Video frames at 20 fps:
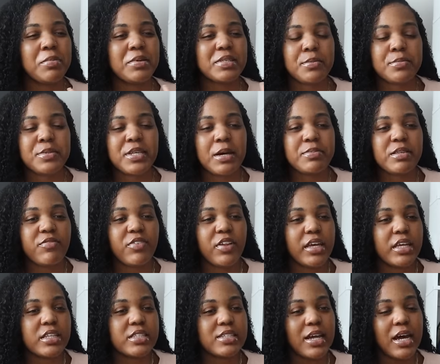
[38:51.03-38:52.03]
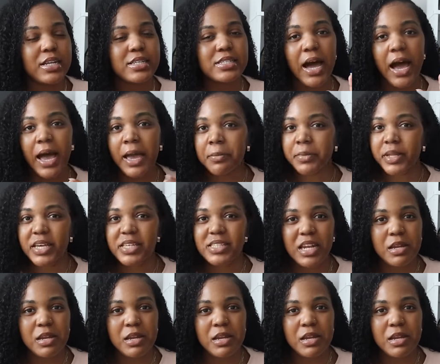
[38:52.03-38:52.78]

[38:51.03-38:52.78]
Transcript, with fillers: but sometimes I feel like it's not timeless,